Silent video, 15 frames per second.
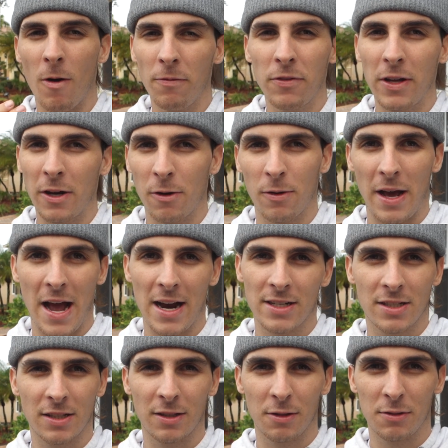Hopefully I don't
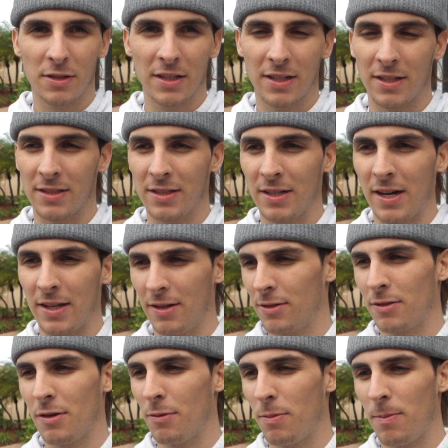actually lose it, because then
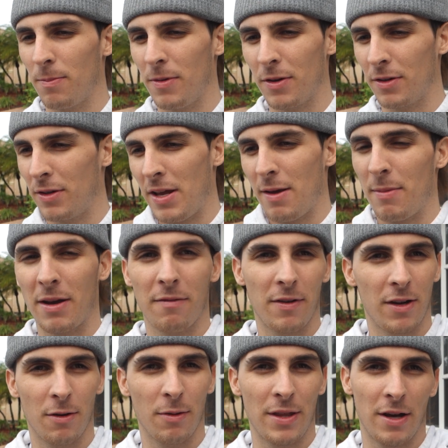you can't make a
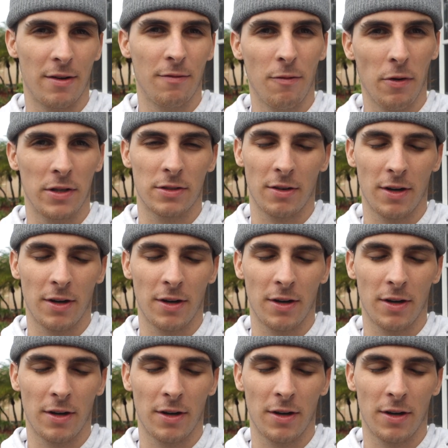video without a voice,